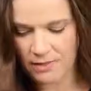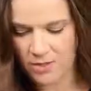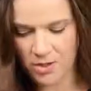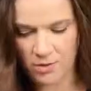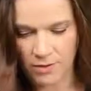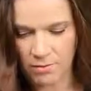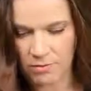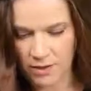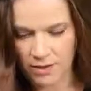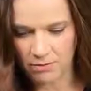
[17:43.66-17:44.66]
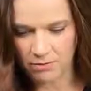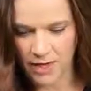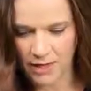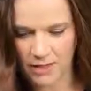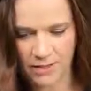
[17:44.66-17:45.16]
just so I really don't
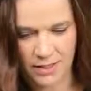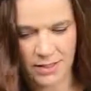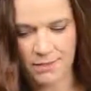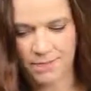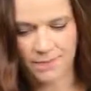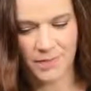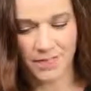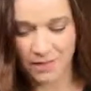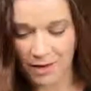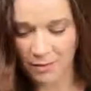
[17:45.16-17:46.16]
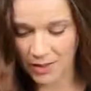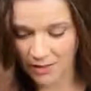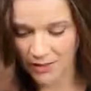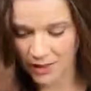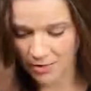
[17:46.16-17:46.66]
wreck it, because I'm
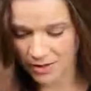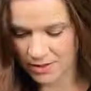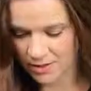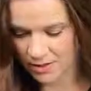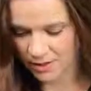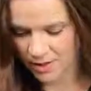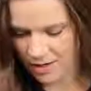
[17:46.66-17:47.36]
loving how it's looking.